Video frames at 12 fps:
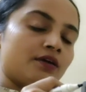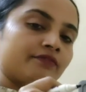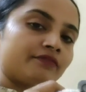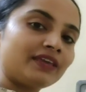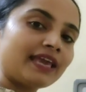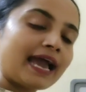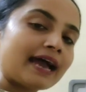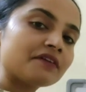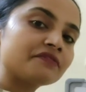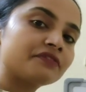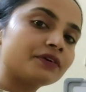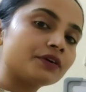We have
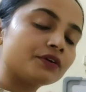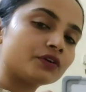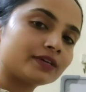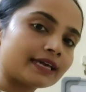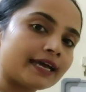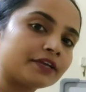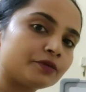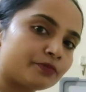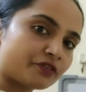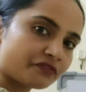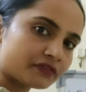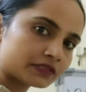retired
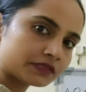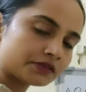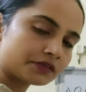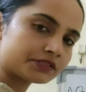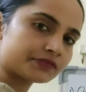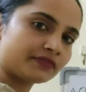professors,